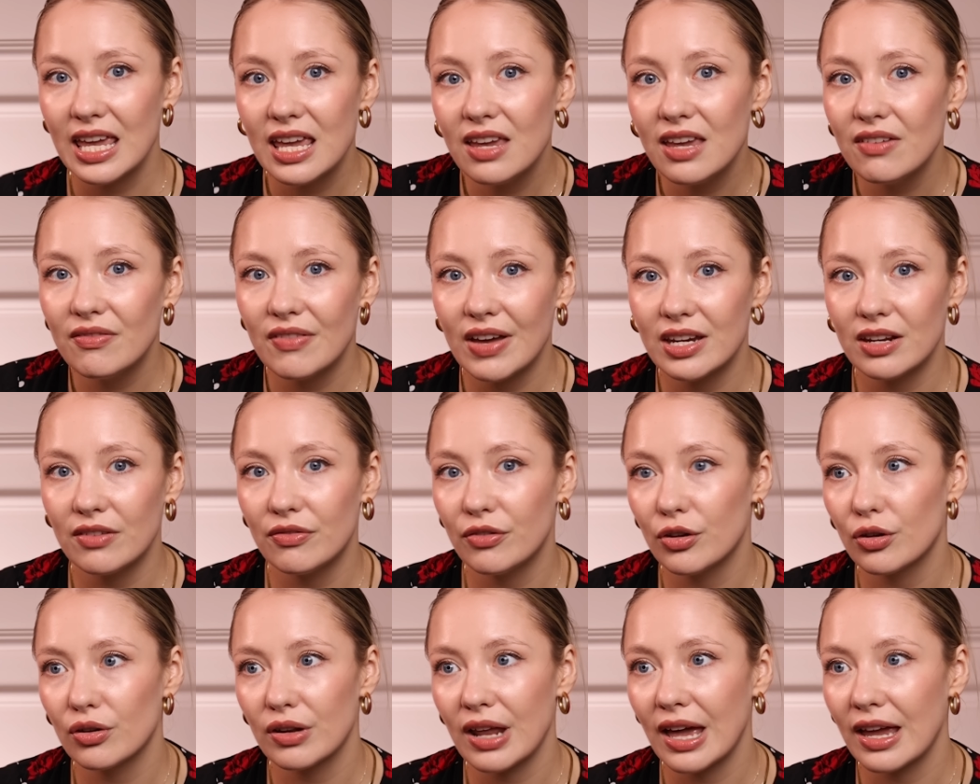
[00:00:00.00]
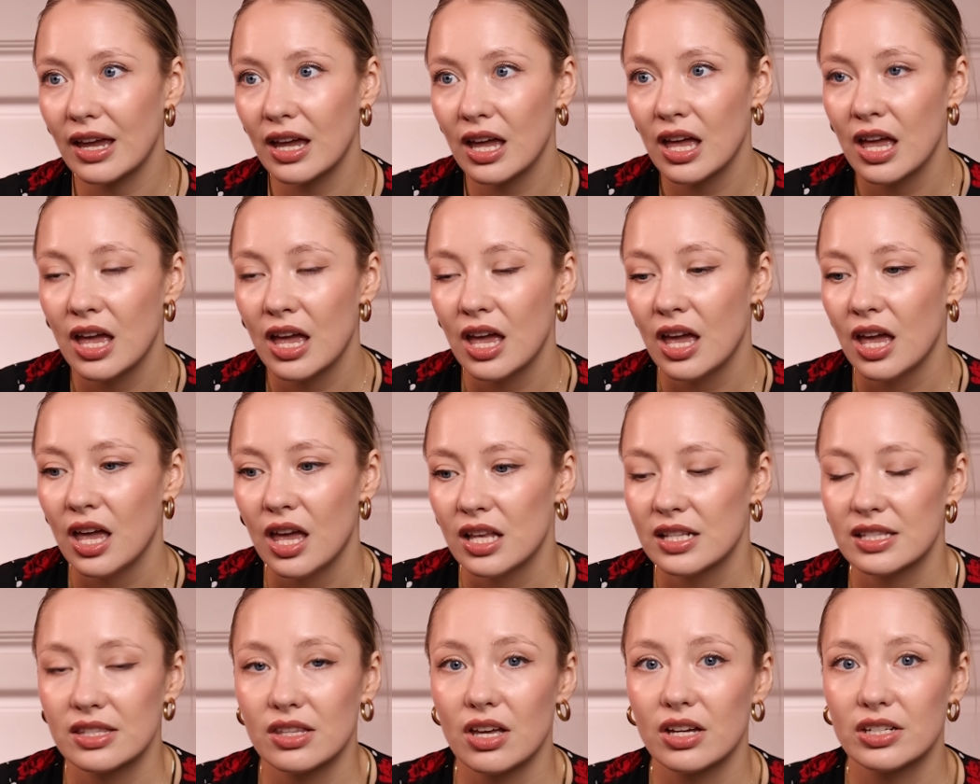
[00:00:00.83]
Even if you're like
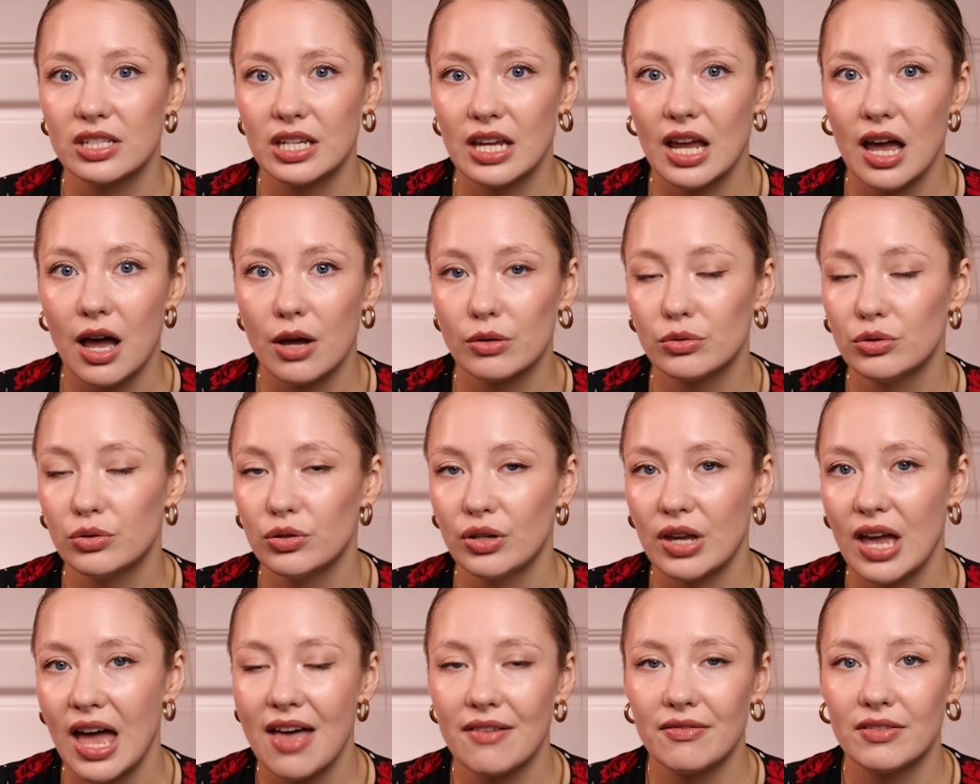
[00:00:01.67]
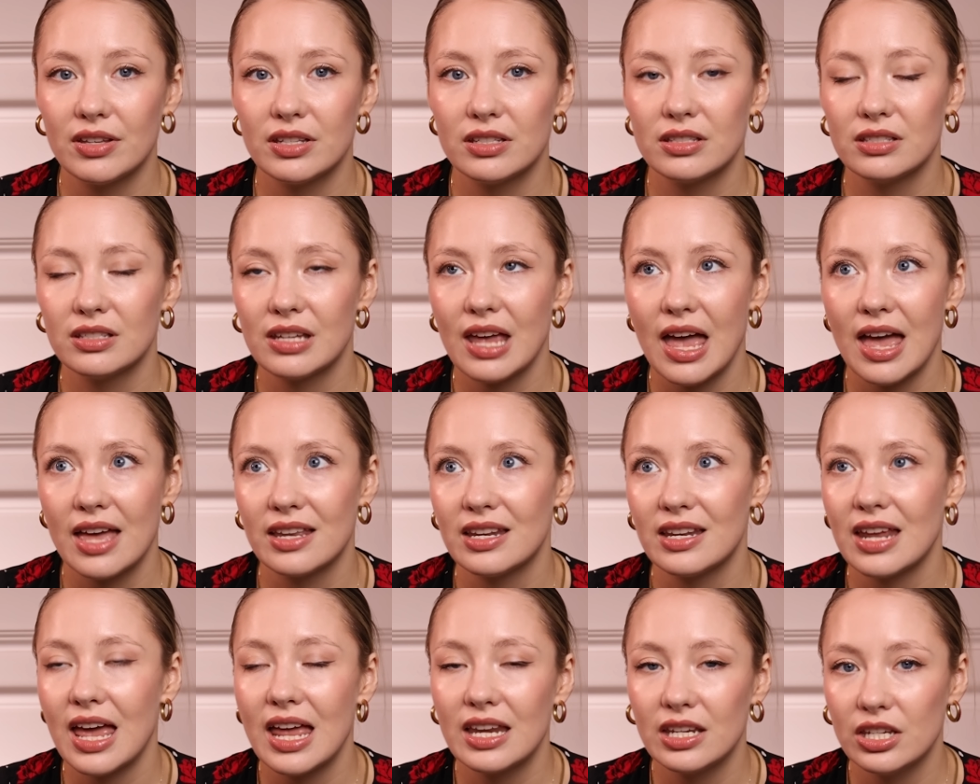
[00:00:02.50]
starting out, you haven't
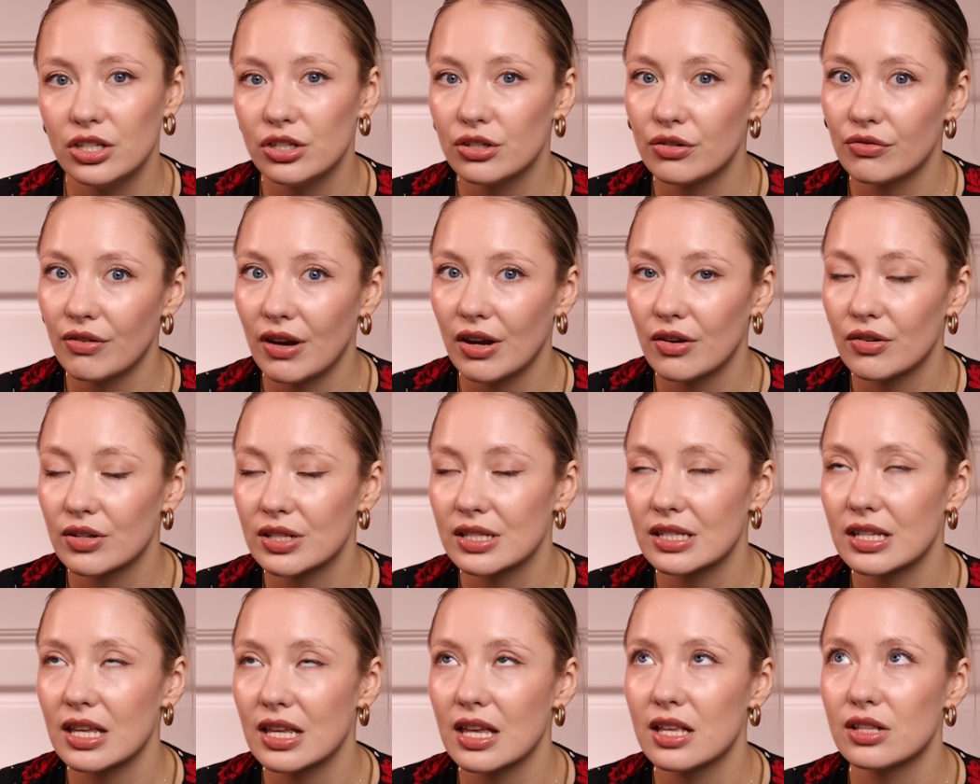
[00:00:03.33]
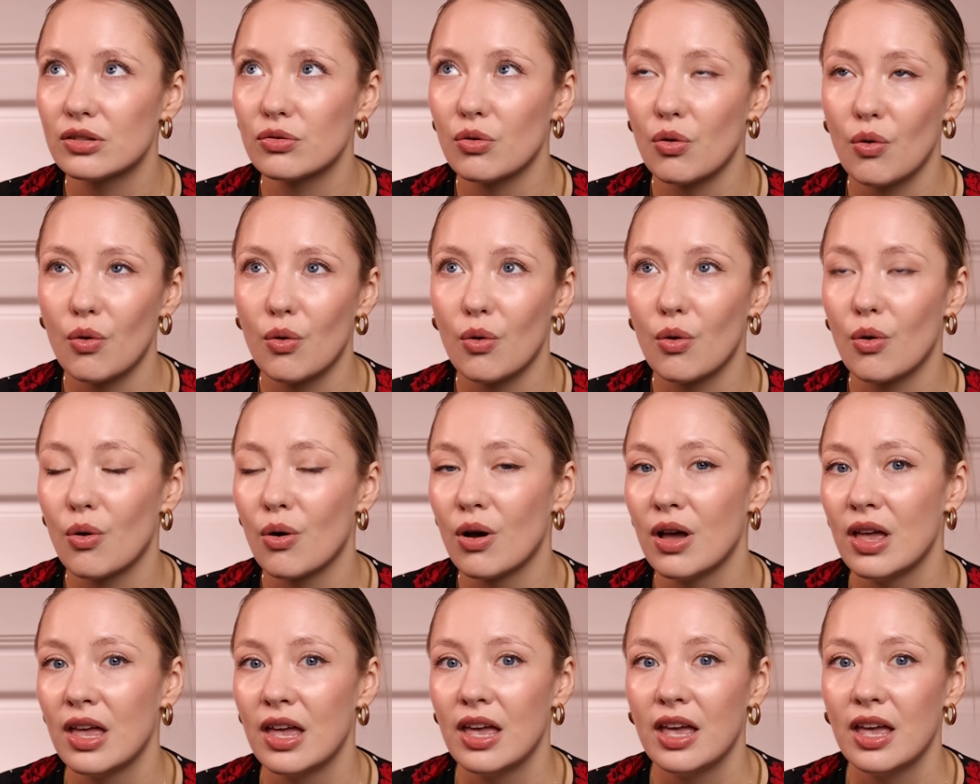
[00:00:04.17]
had any niche fragrances, or